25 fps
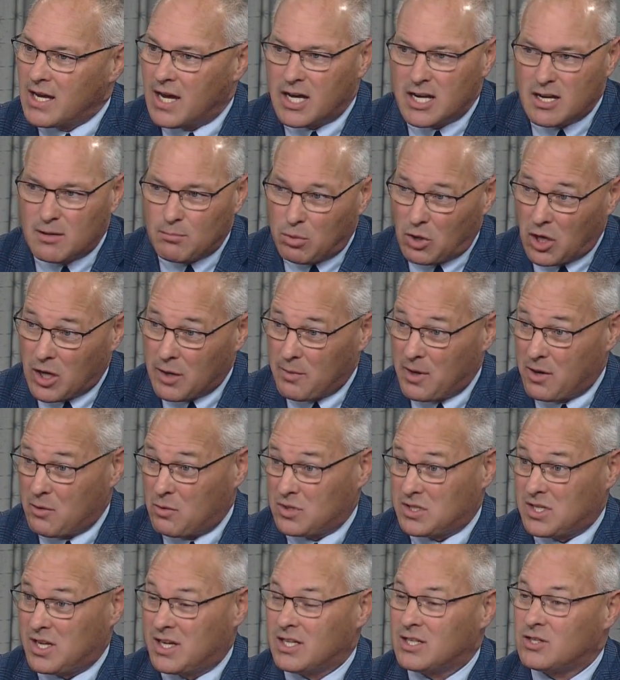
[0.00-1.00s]
unemployment
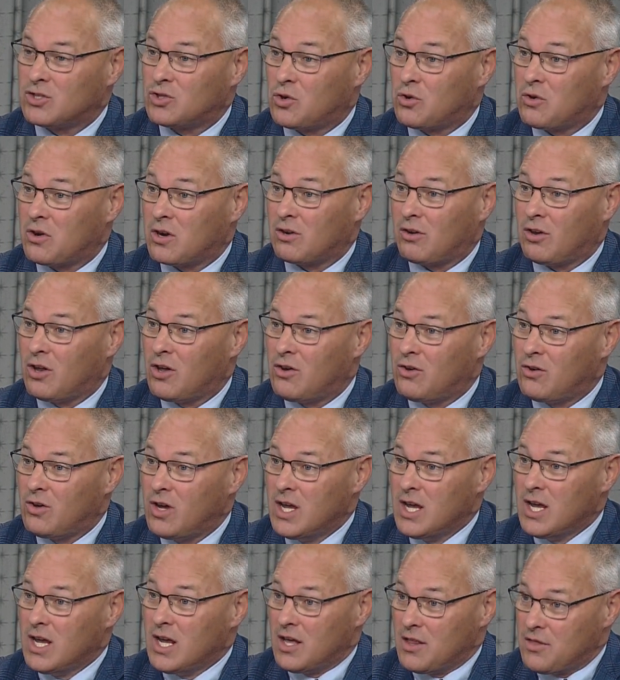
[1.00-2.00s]
was a historic low.
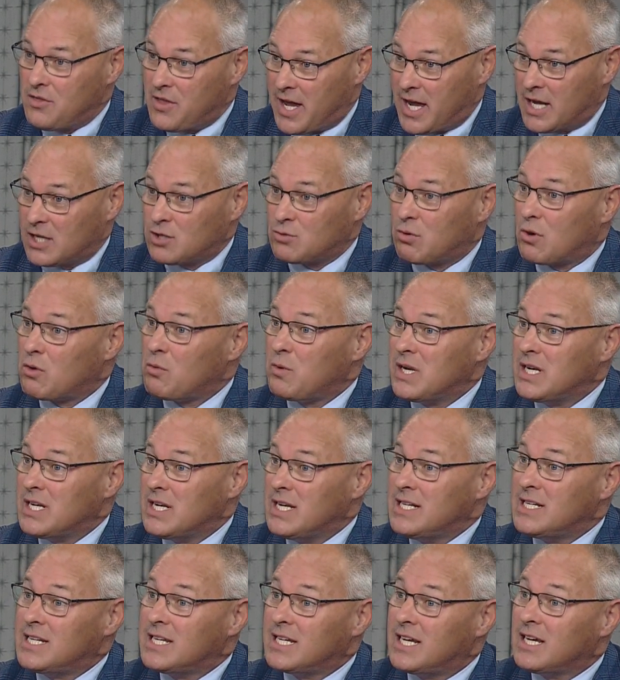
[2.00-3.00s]
That's where we
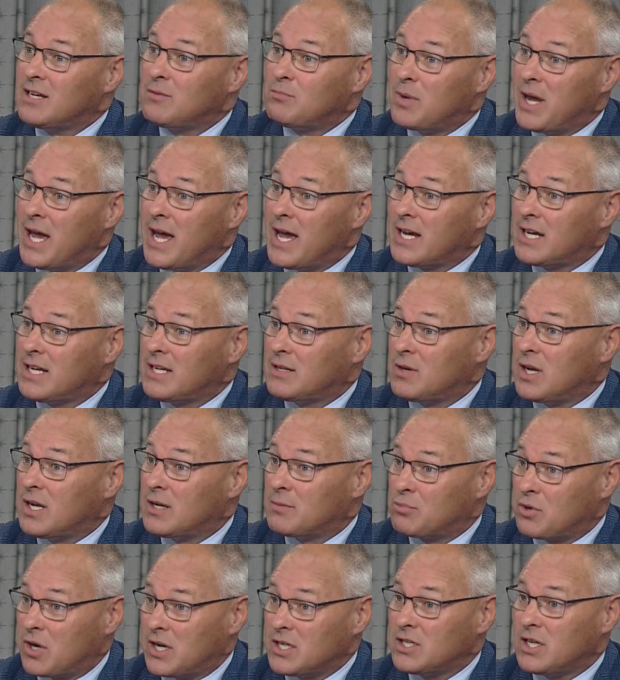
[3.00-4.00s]
need to get back,
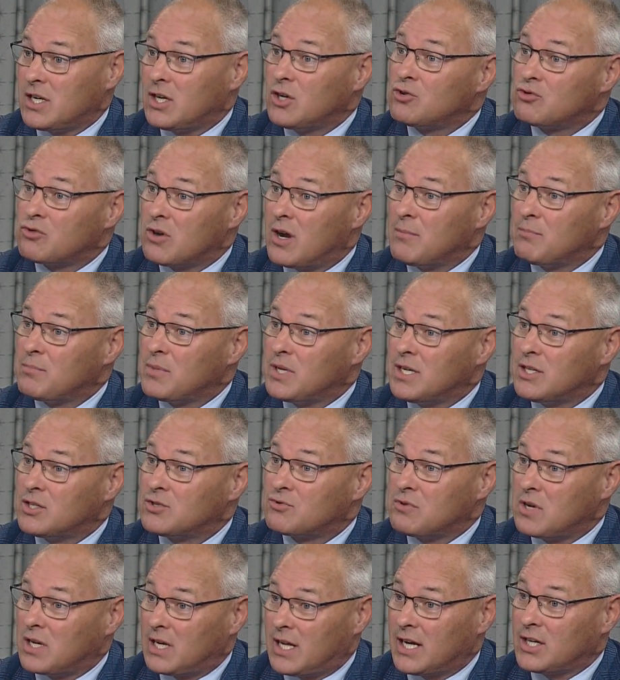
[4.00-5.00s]
and President Trump and
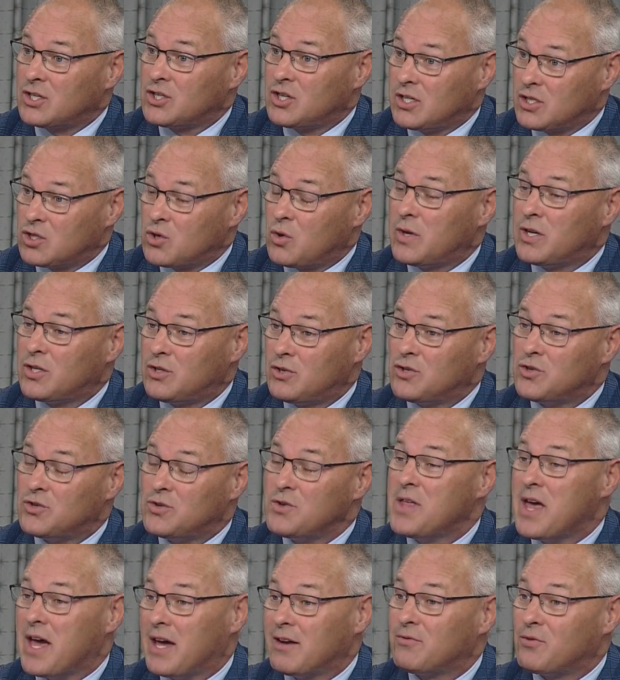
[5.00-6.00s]
his reelection is going to
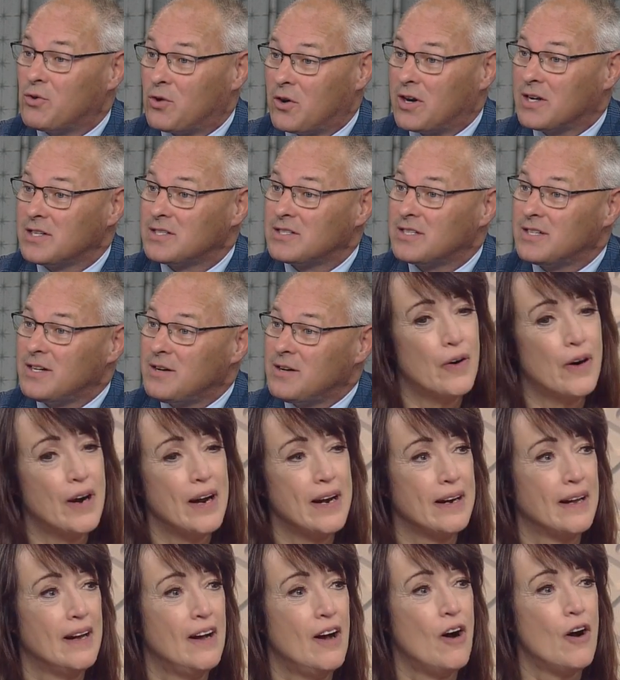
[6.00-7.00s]
do that for us.
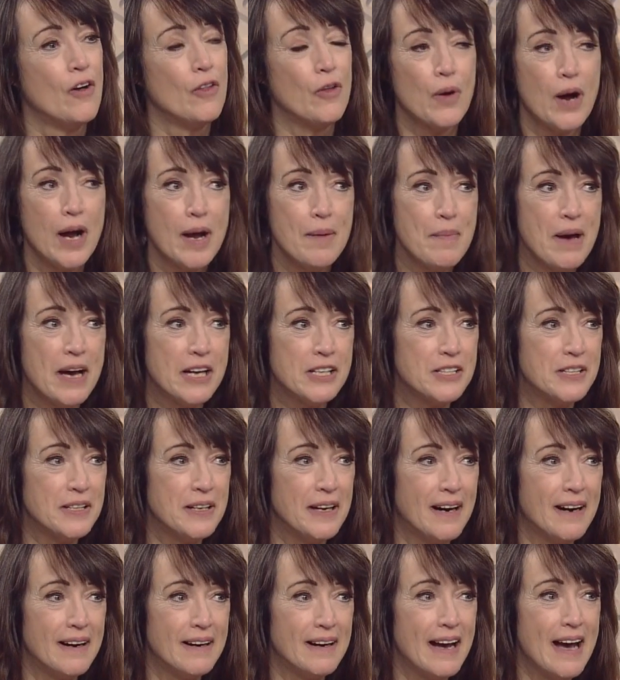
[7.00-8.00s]
right. Although I imagine
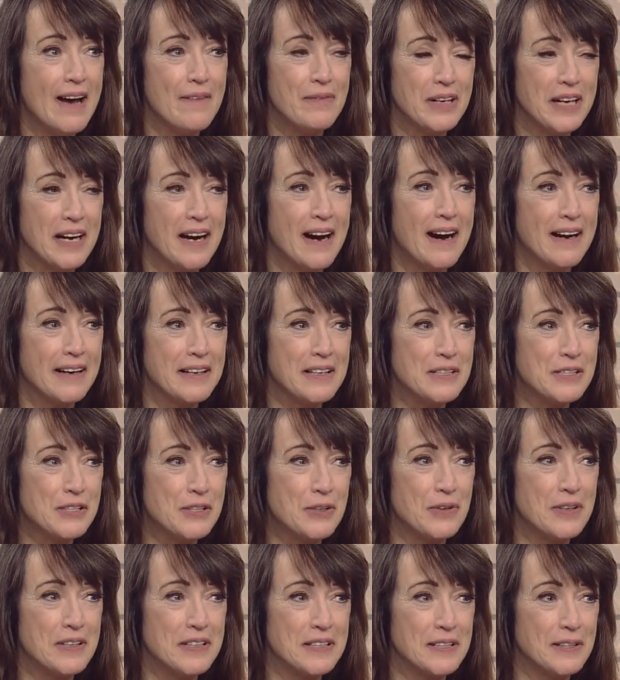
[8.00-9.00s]
having a hockey
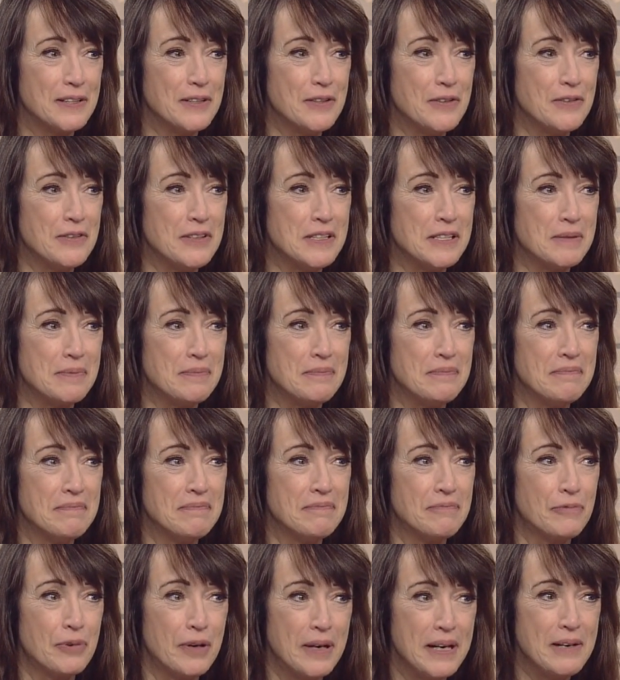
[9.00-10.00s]
store in Duluth is
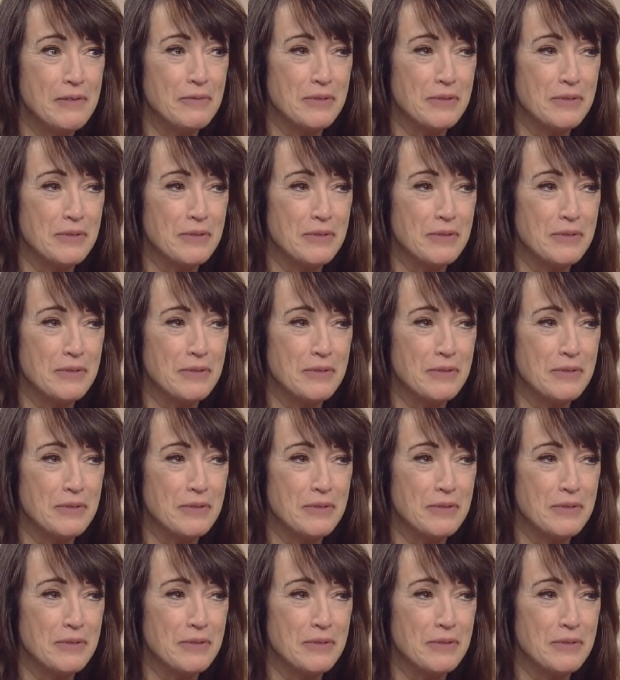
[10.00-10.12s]
pretty